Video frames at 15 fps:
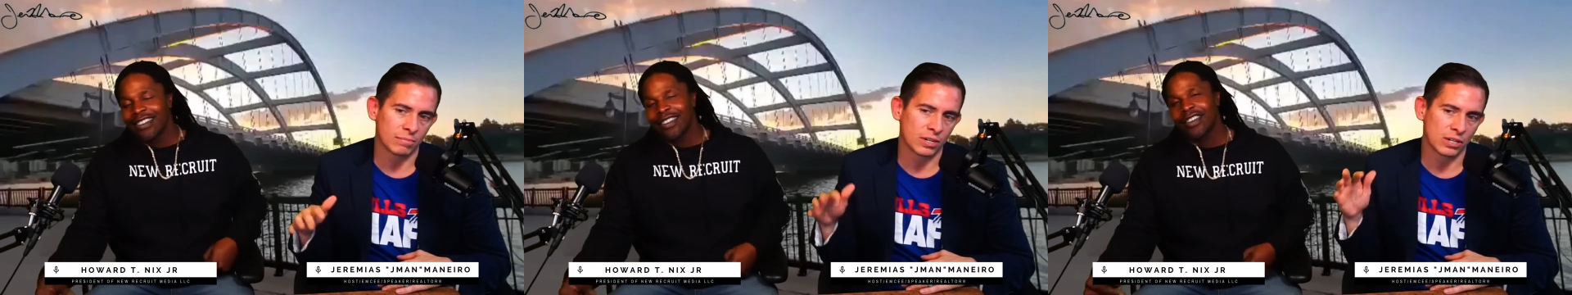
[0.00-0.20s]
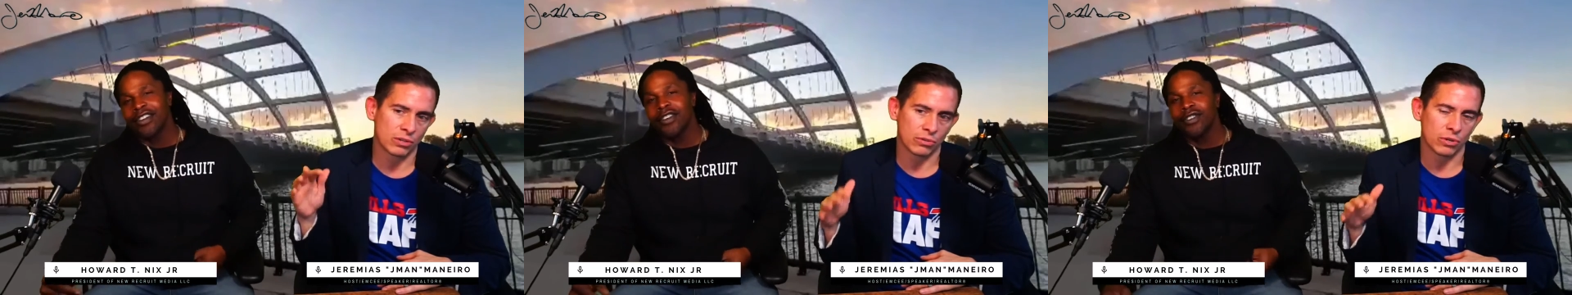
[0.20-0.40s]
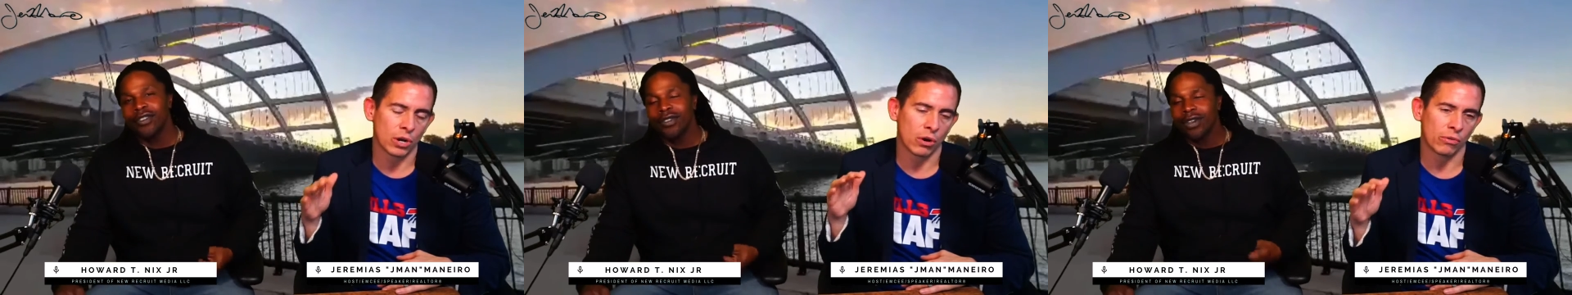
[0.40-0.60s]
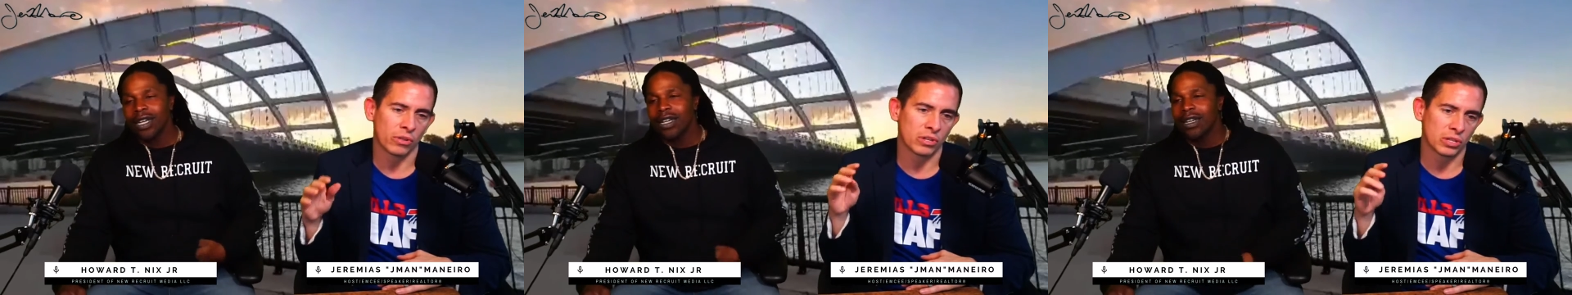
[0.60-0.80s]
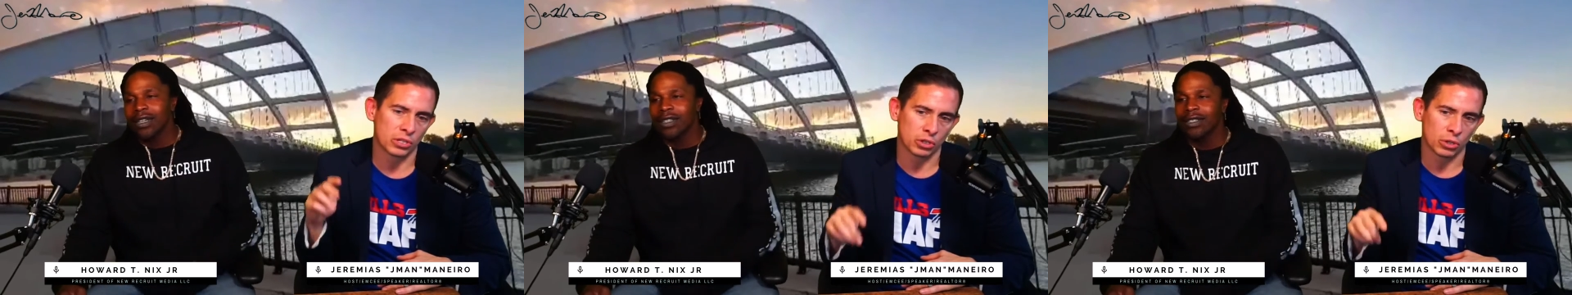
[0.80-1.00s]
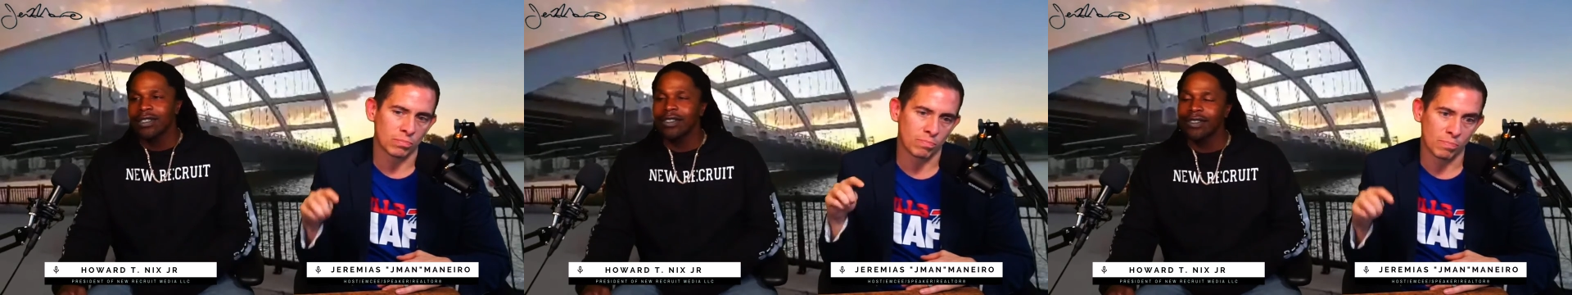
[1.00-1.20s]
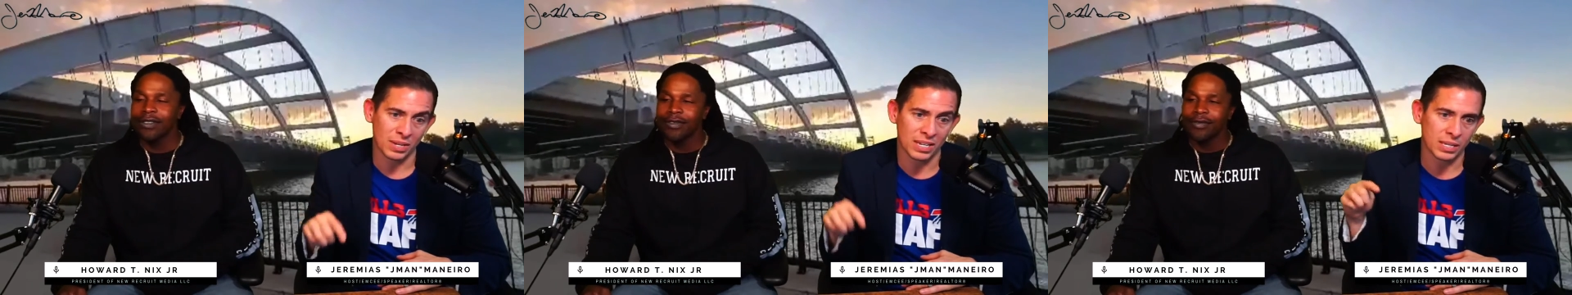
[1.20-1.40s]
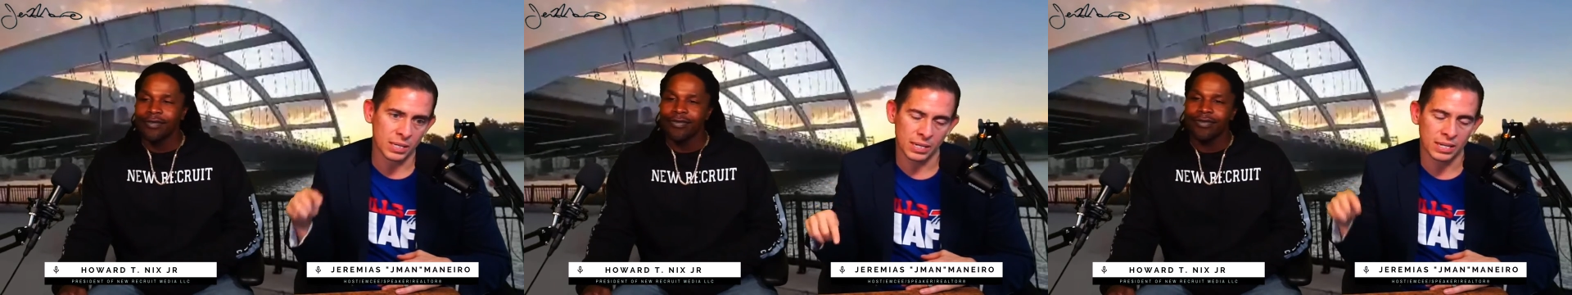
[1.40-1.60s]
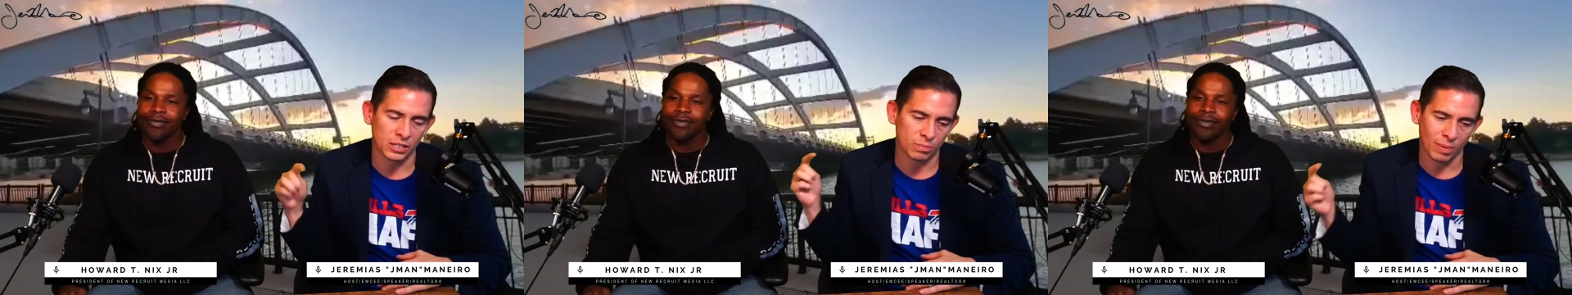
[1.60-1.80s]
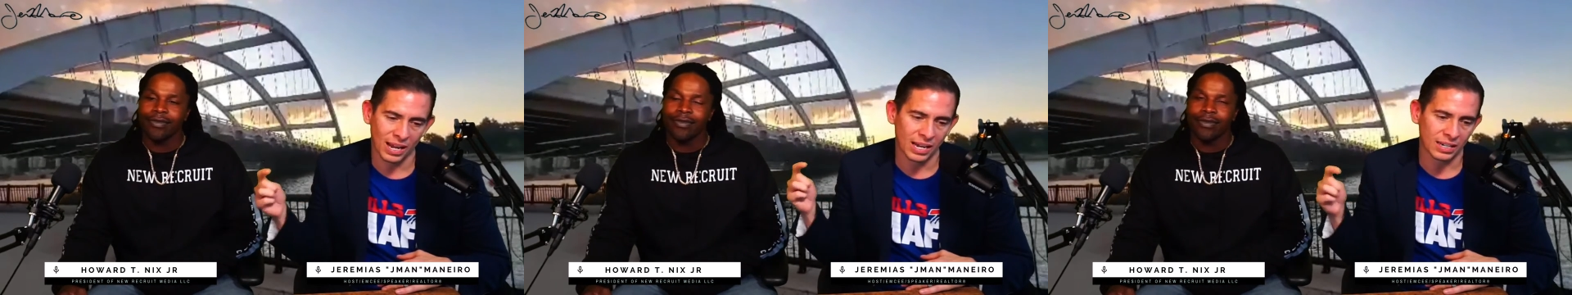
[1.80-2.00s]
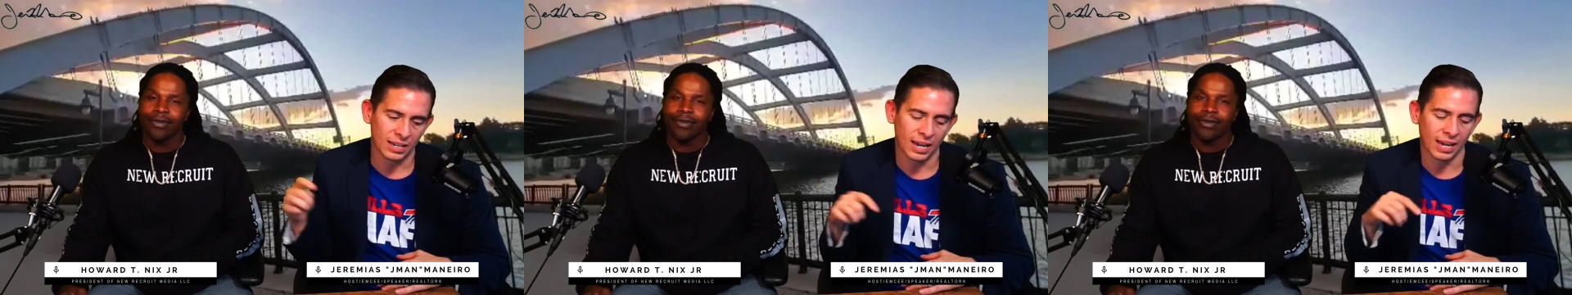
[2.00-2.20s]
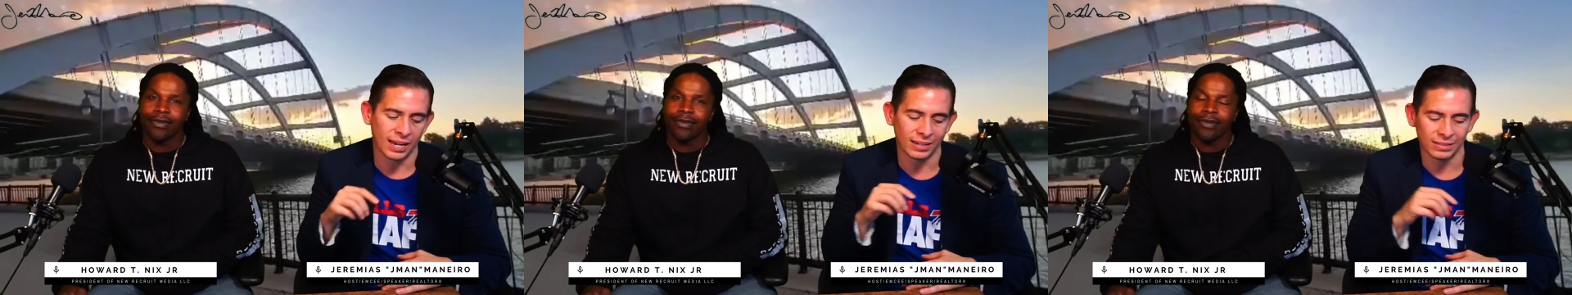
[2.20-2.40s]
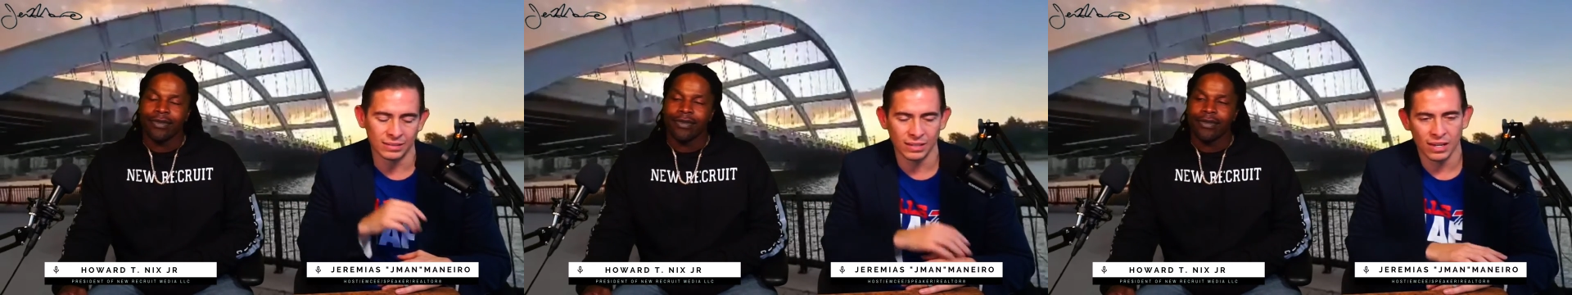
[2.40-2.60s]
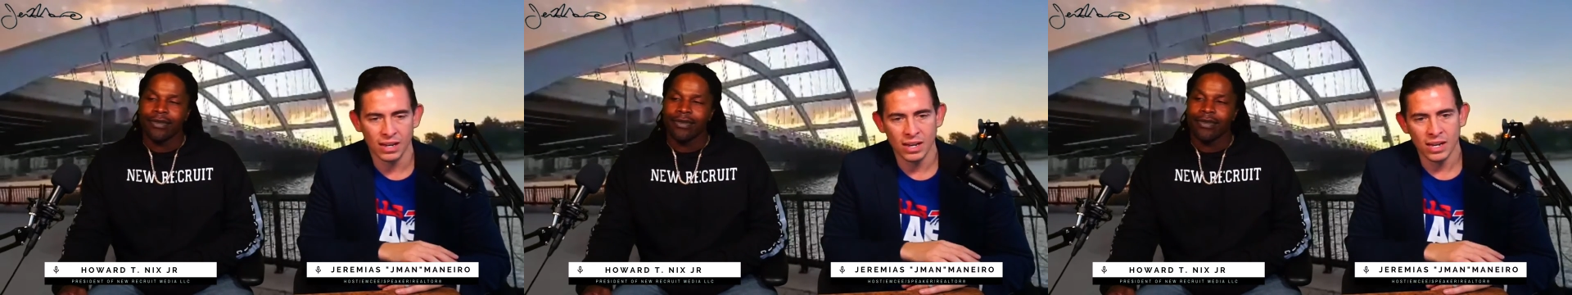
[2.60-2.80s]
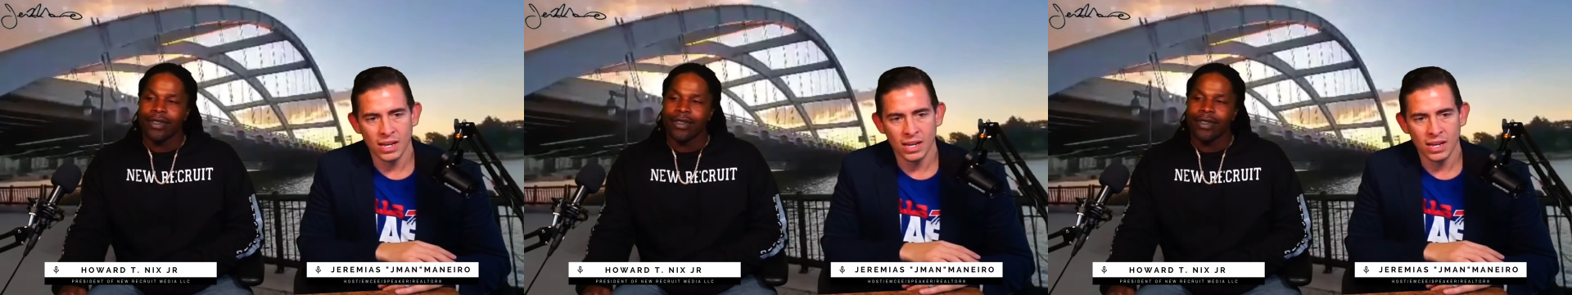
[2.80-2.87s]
Speaker 1: somebody you know that should be in his podcast,